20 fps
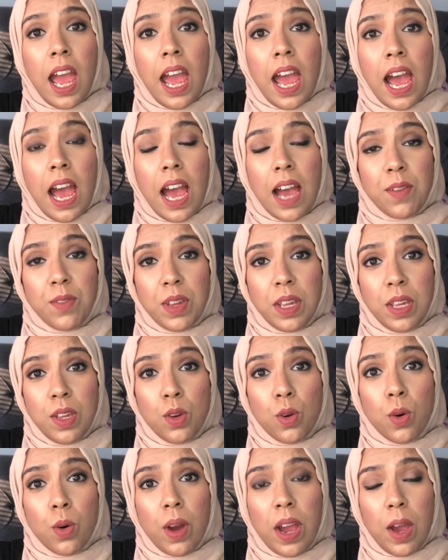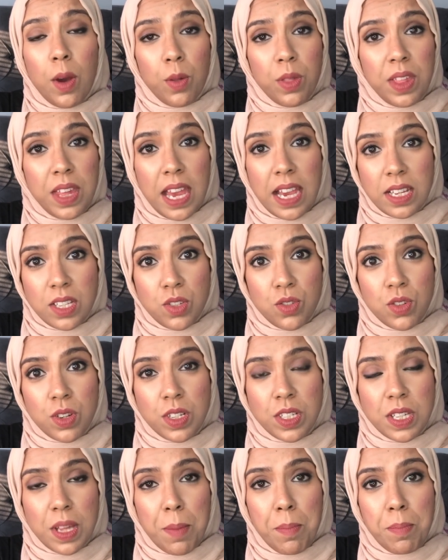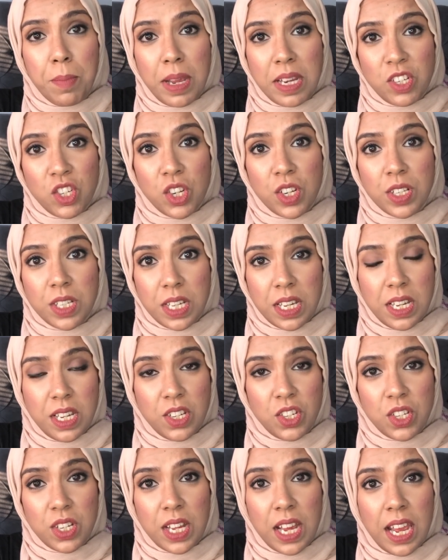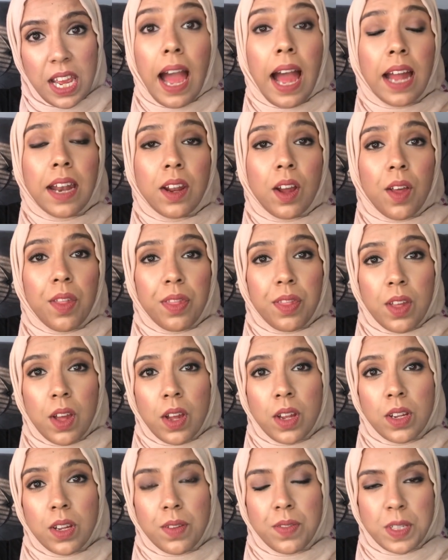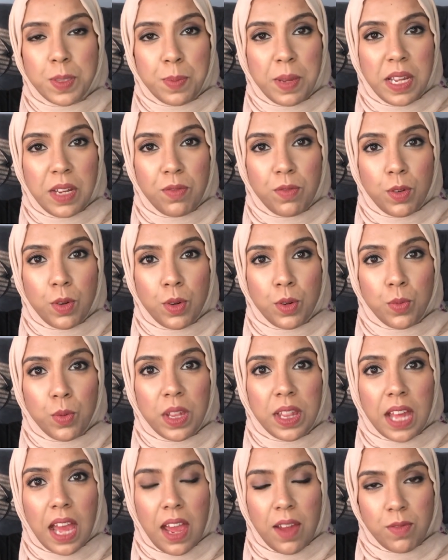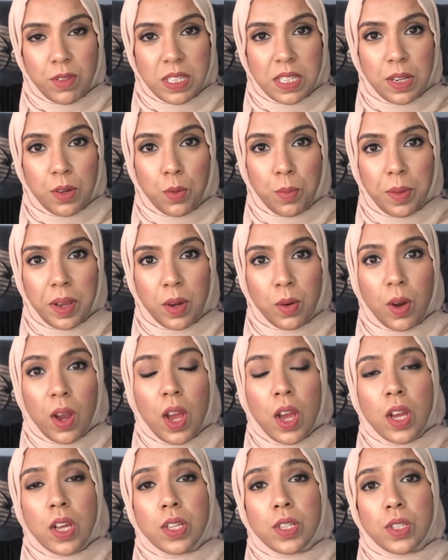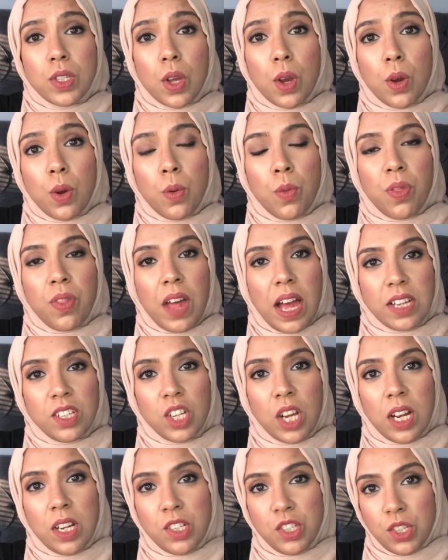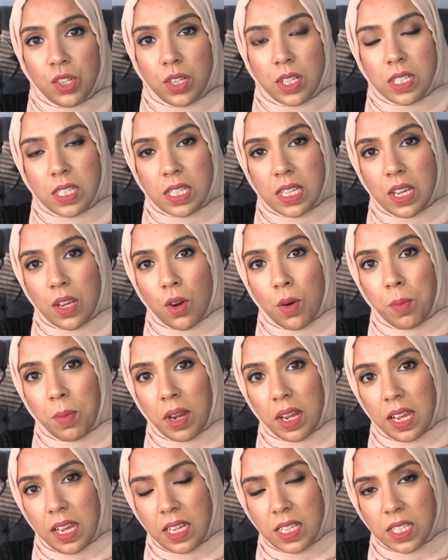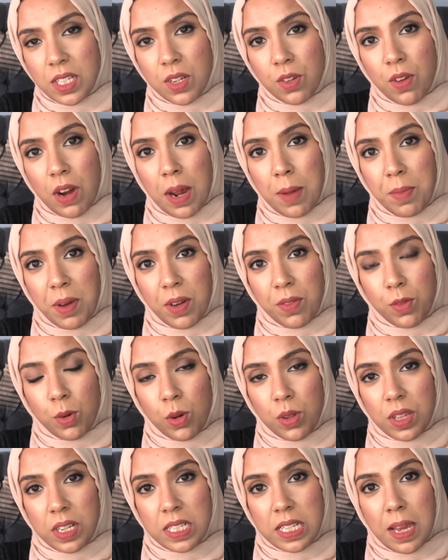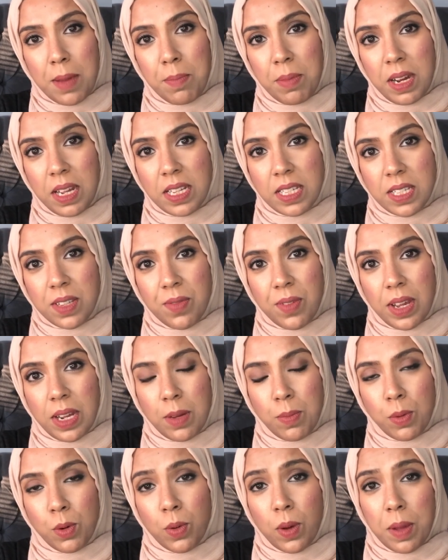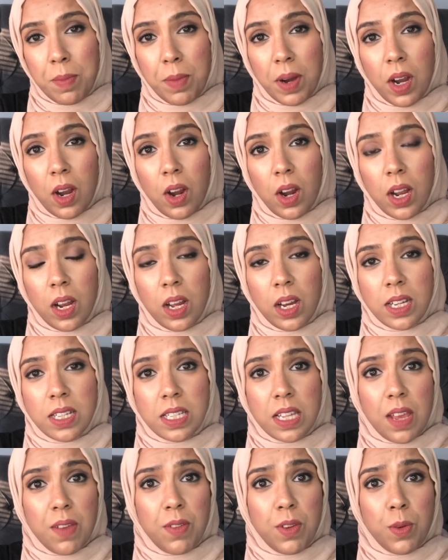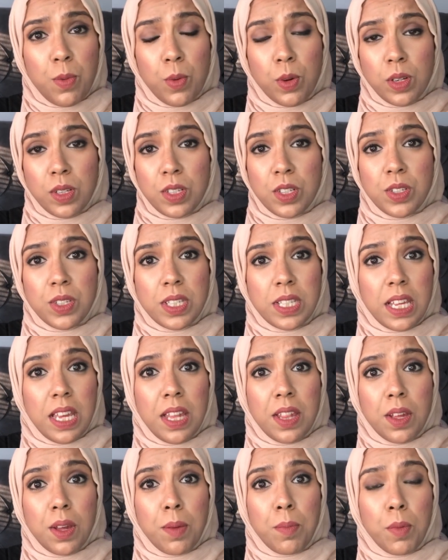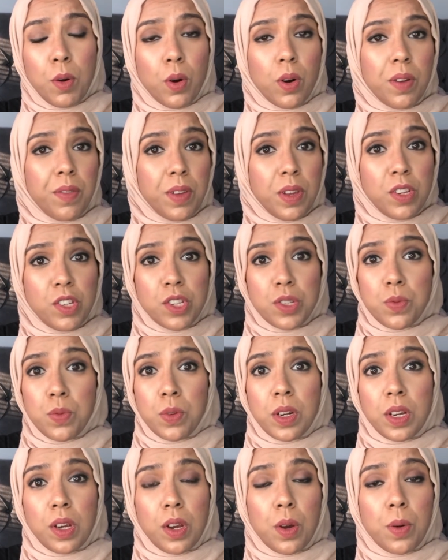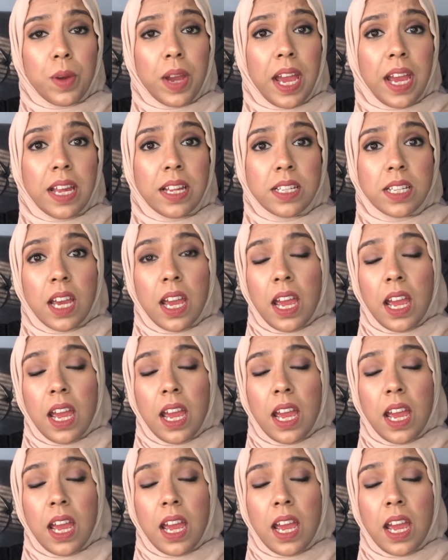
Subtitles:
having your healthy extras measured each day, and a third of speed food with every single meal. So that challenge you can see on my Instagram. I've got the templates available in my highlights if you want to see them, or if you just want to go ahead